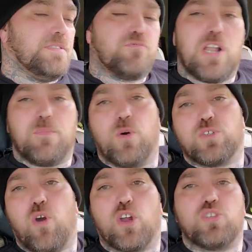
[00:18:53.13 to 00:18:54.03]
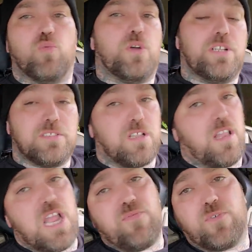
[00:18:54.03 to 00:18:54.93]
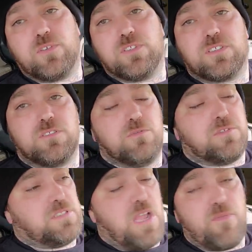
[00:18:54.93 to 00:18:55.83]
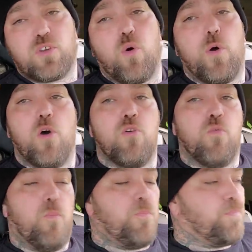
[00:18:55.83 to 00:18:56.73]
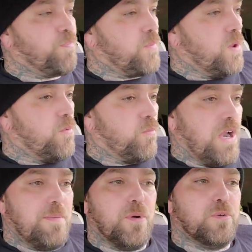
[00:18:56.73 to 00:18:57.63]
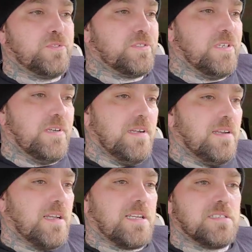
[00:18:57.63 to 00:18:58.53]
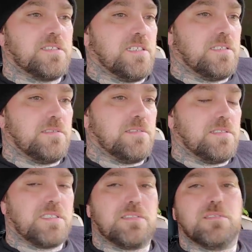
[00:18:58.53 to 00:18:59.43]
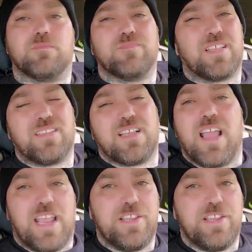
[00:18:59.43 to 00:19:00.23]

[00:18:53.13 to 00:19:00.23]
Rambo is arguing with is a lifer. This dude's never going home. Rambo's, like I said, I think got 8